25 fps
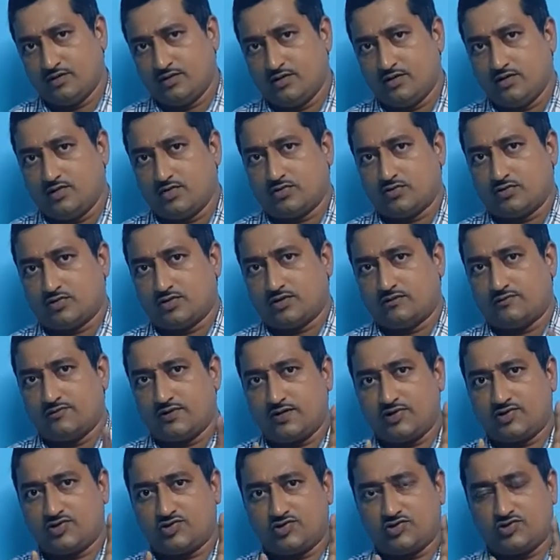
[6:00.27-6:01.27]
So the
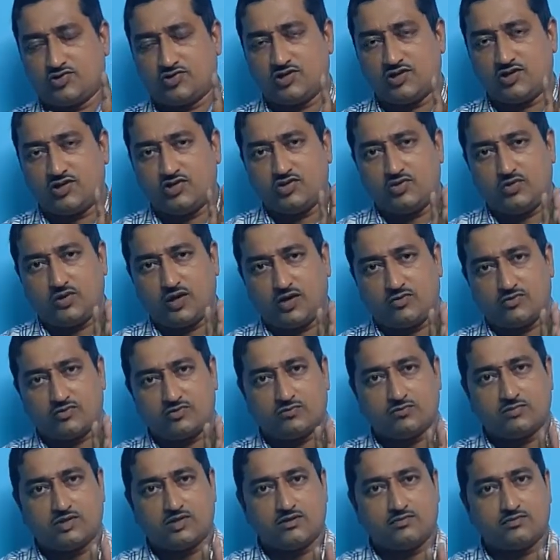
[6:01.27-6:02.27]
first change you have to
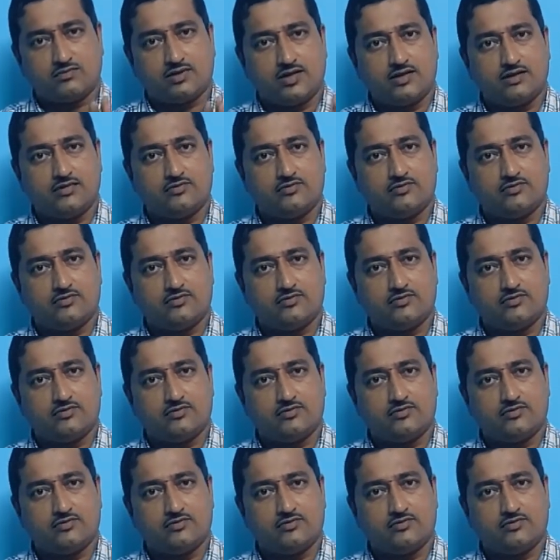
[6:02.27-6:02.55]
make while